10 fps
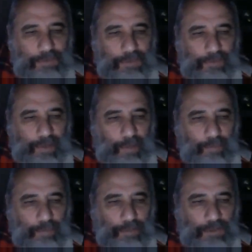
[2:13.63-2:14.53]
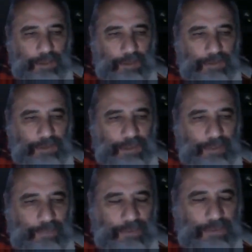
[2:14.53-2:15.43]
the Crown Prosecution
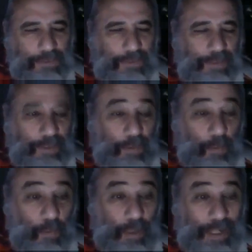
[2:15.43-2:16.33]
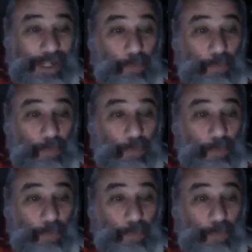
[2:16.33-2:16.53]
Service, or Clown